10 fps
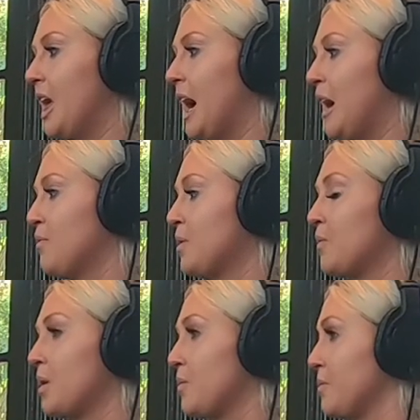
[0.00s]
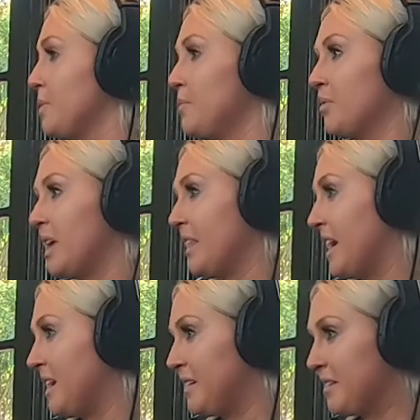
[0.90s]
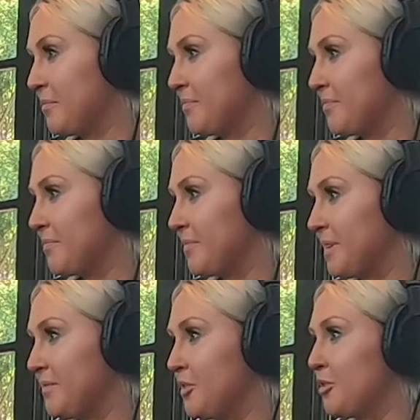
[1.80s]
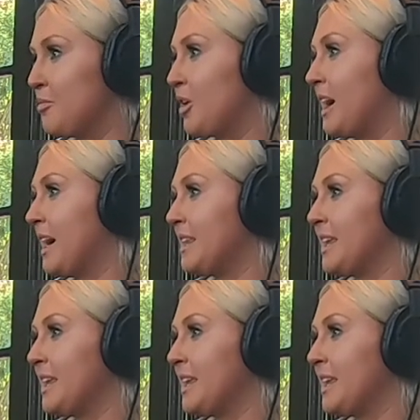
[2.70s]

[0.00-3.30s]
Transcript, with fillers: I want to work with people I like. If you're a brat,